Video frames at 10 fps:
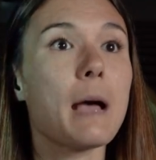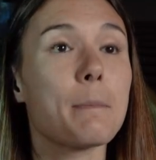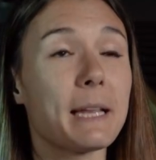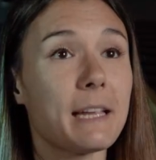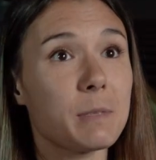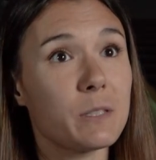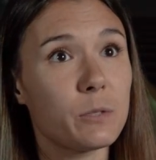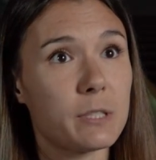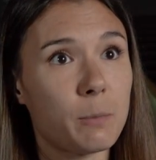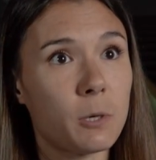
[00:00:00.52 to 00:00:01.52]
My name is
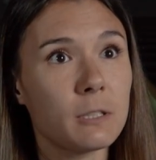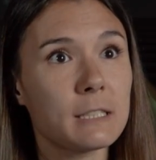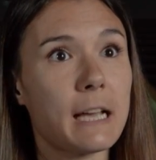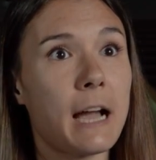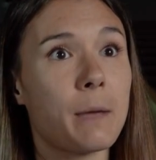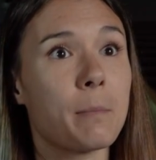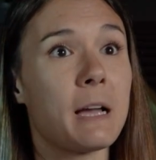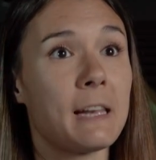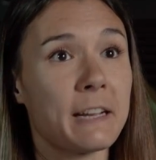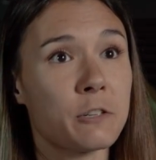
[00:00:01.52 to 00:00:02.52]
Uta Bolt. I'm
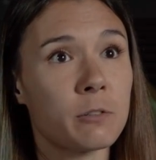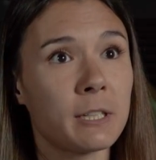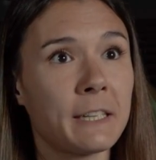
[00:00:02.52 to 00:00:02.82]
a lecturer in